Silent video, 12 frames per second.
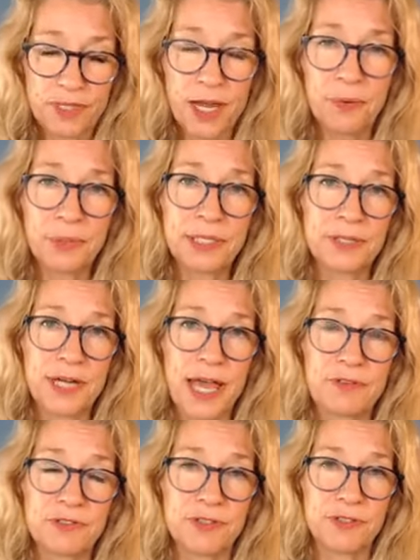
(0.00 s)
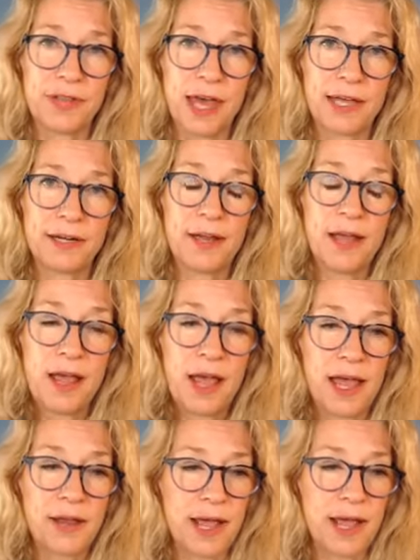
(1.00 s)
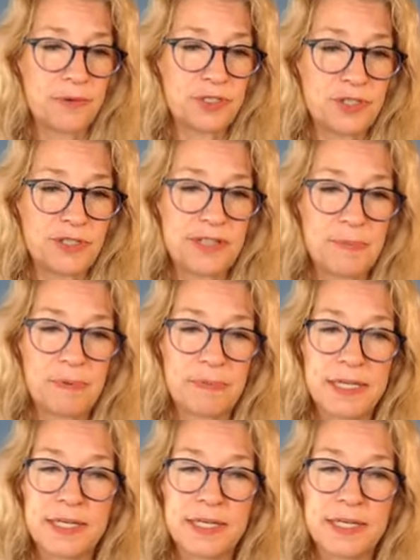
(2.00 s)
I really don't have to do that. I was just up at my